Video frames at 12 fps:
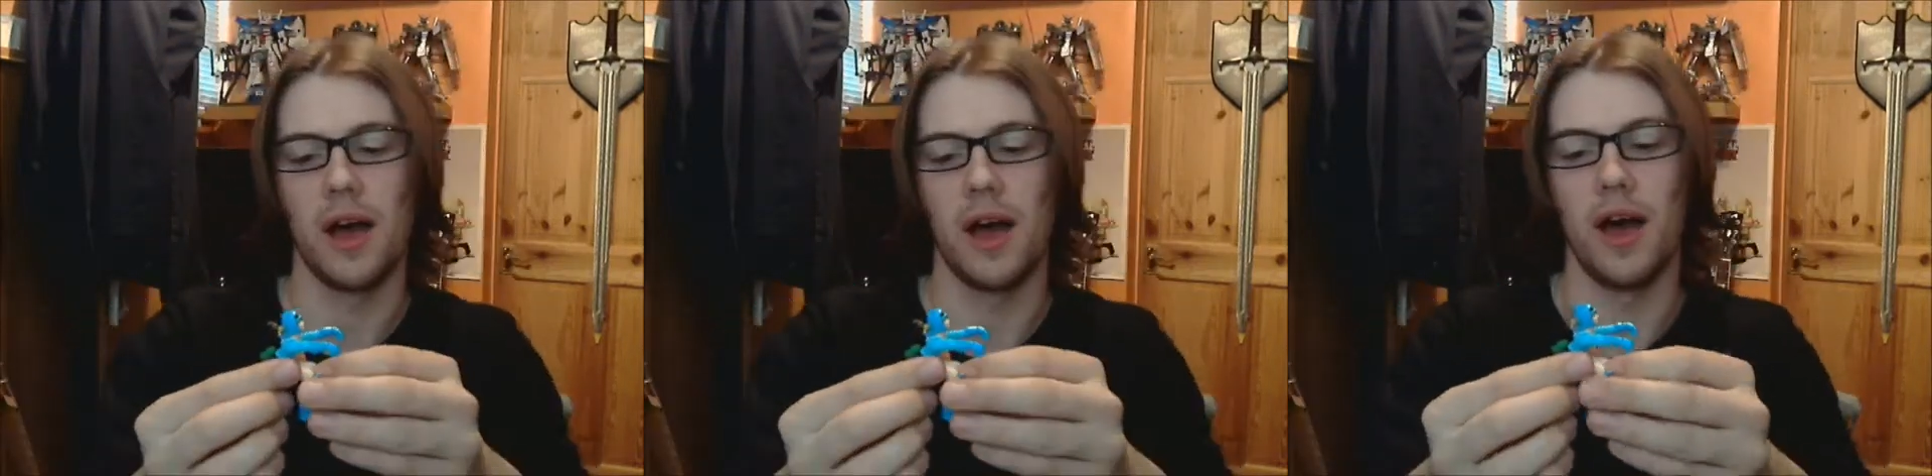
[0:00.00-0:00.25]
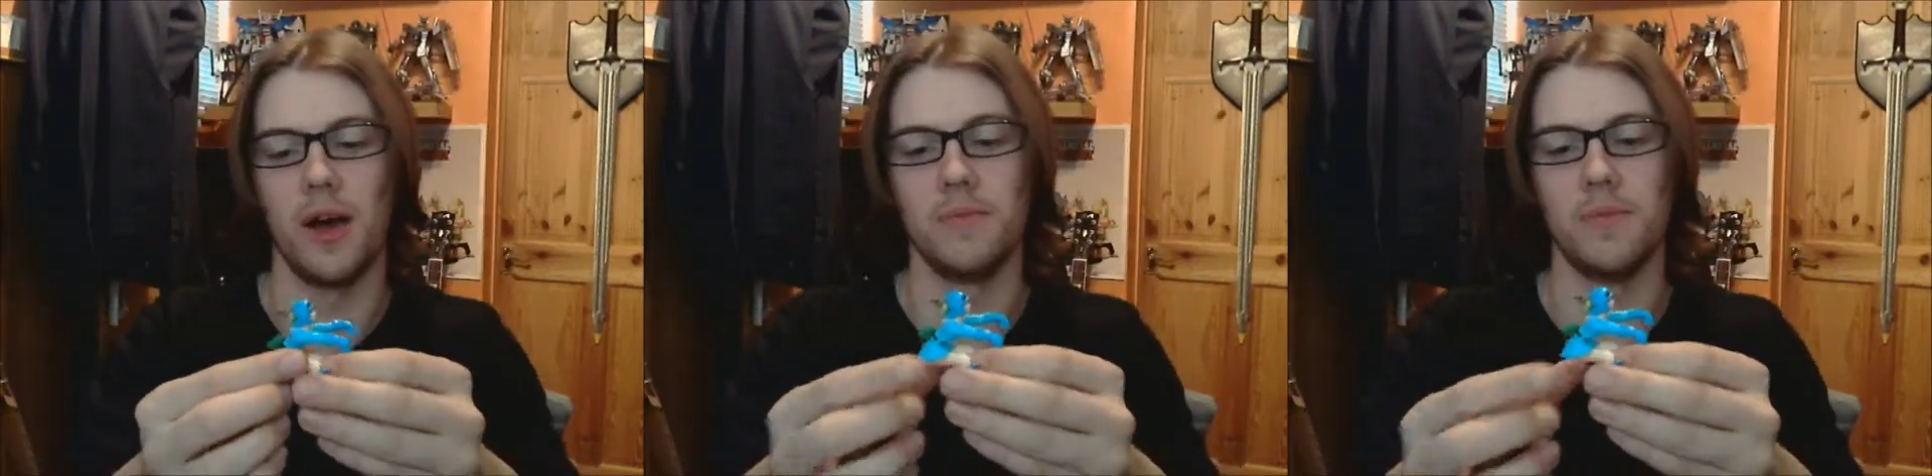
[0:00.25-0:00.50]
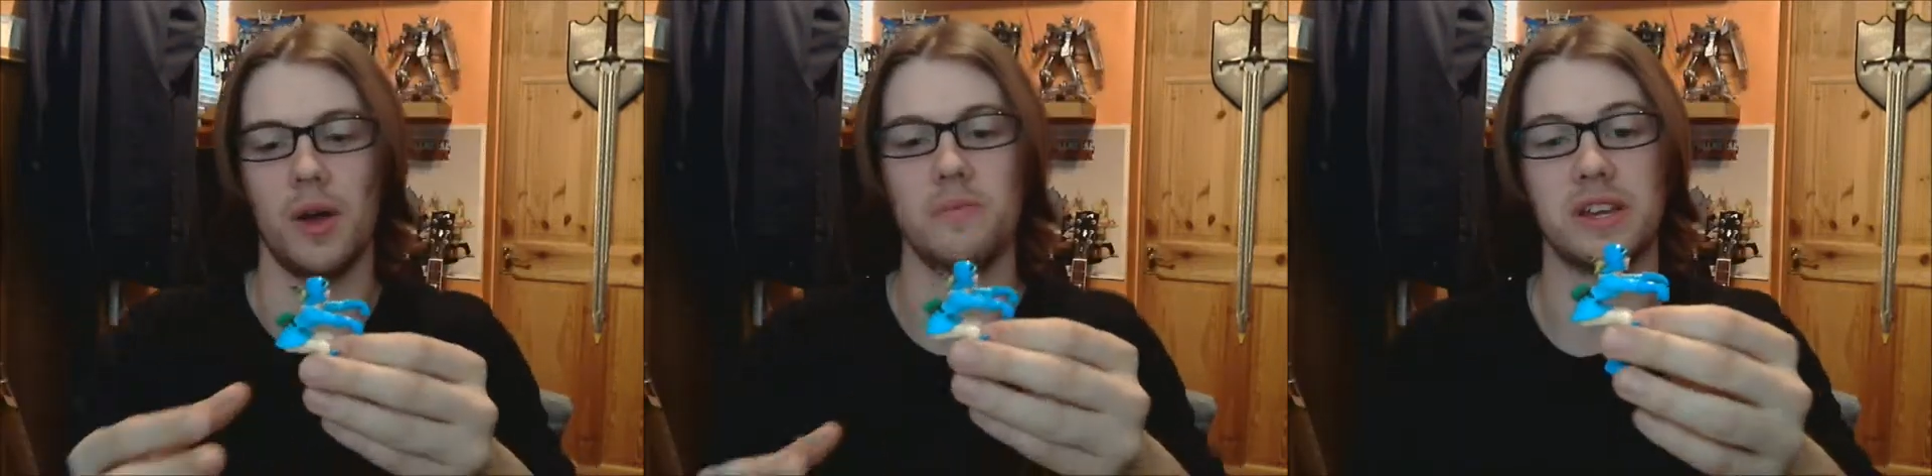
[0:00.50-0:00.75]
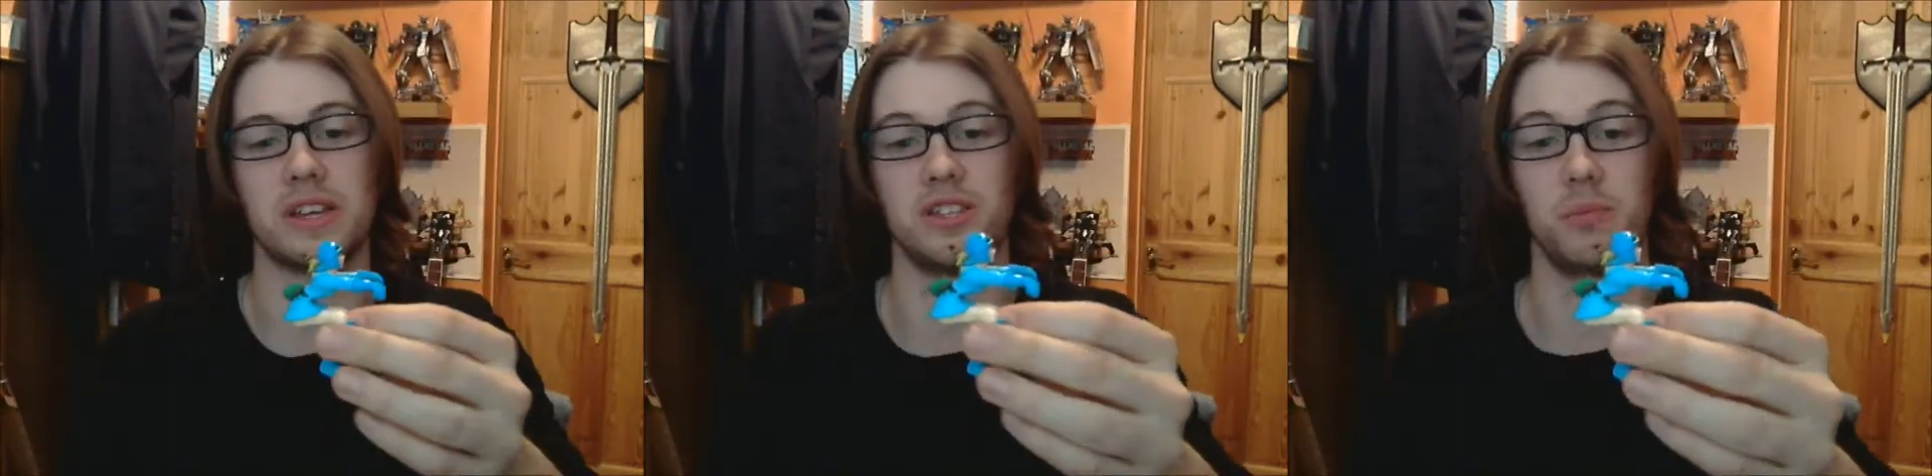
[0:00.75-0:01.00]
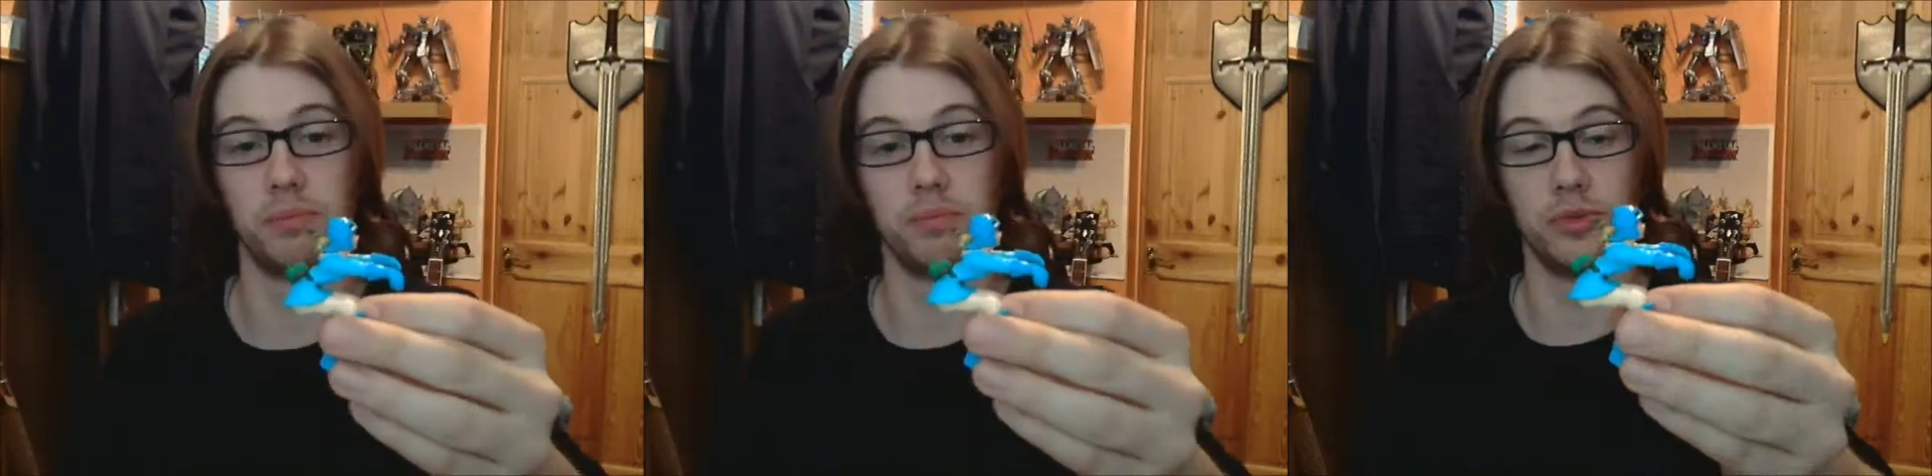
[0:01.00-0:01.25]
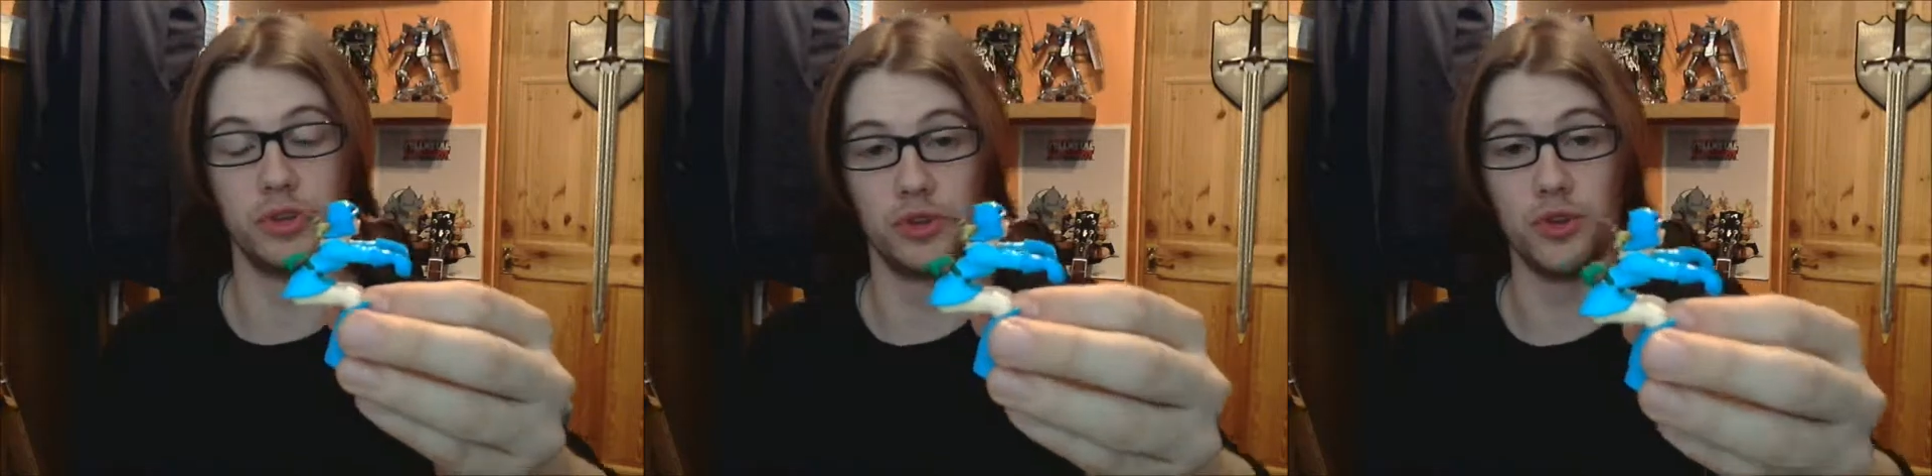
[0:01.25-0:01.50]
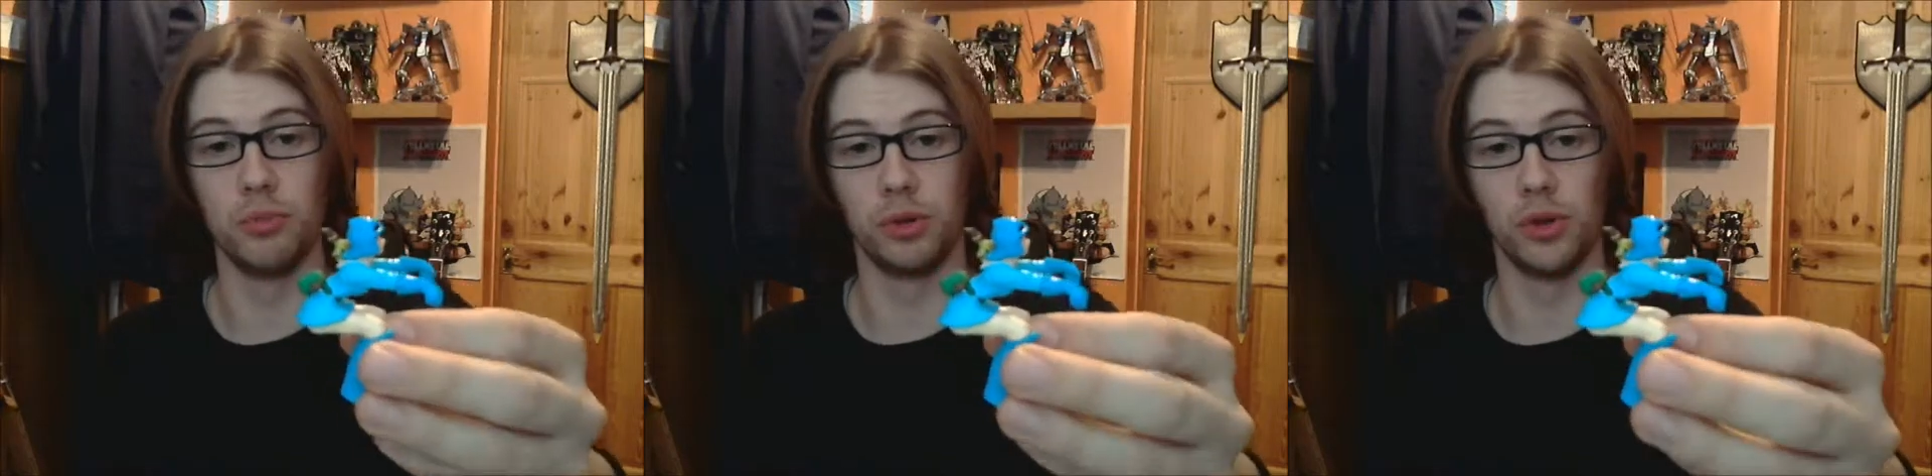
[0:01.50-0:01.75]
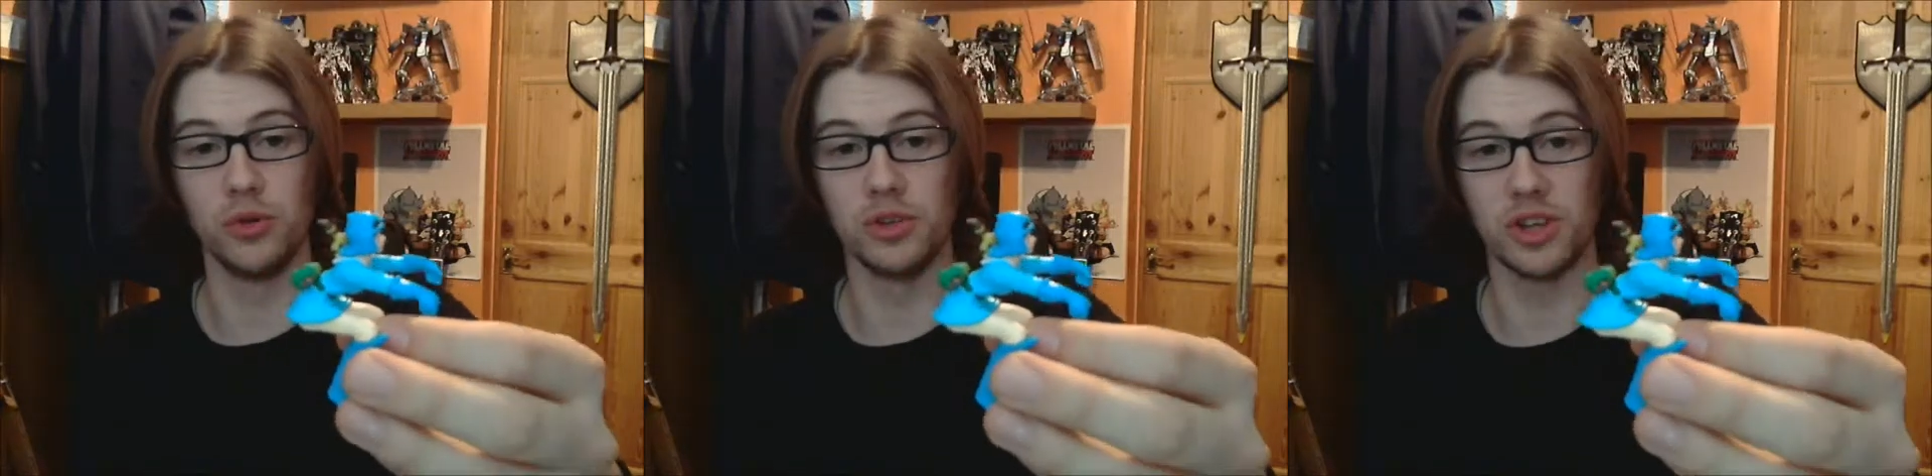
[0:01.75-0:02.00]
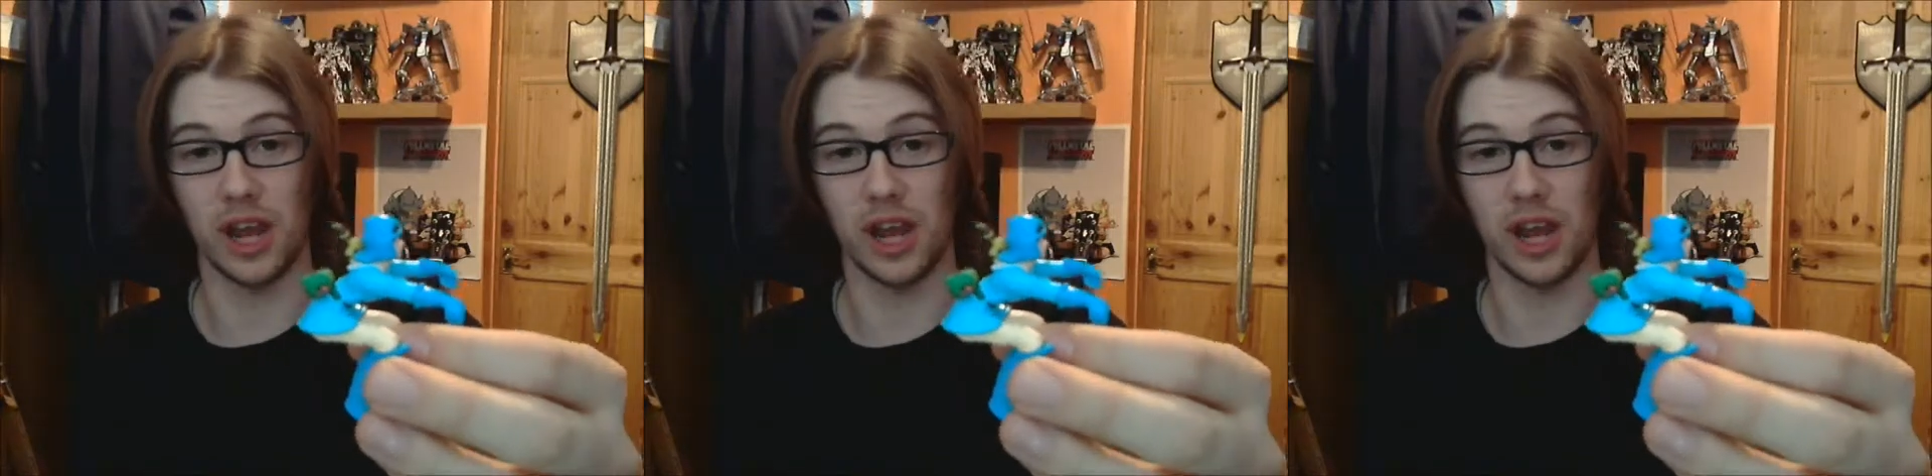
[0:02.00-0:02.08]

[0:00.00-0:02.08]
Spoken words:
I've mixed the two blues,